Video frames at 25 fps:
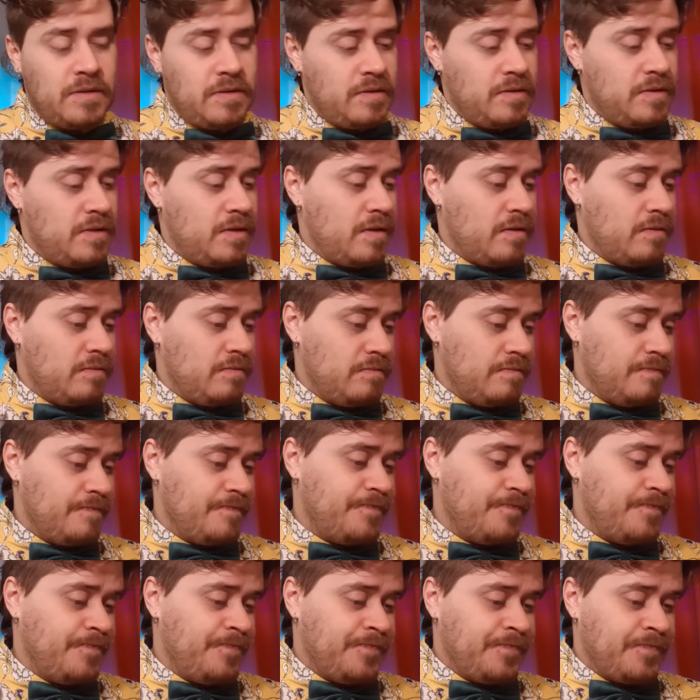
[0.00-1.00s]
So
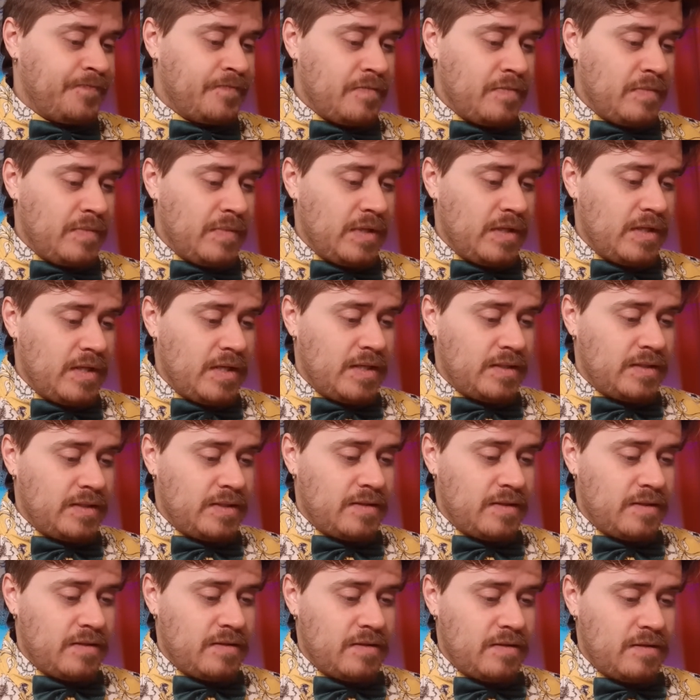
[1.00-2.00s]
that's
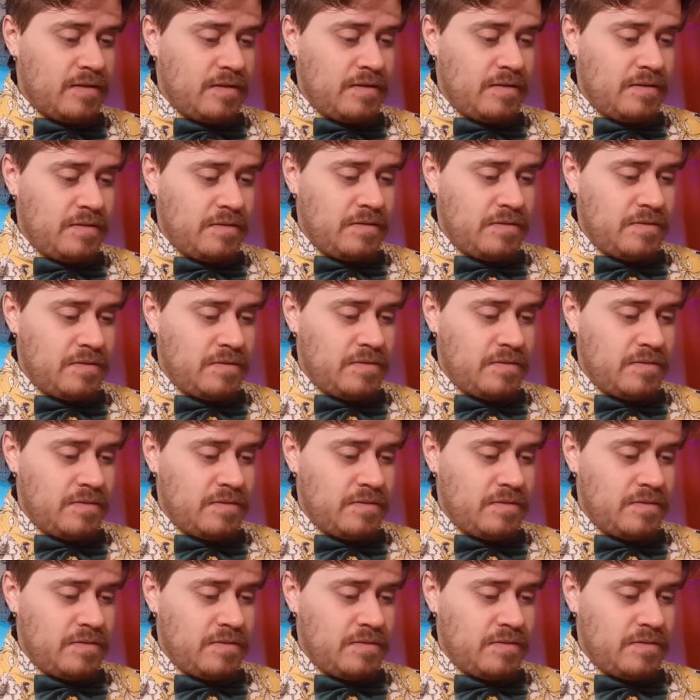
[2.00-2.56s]
the thing.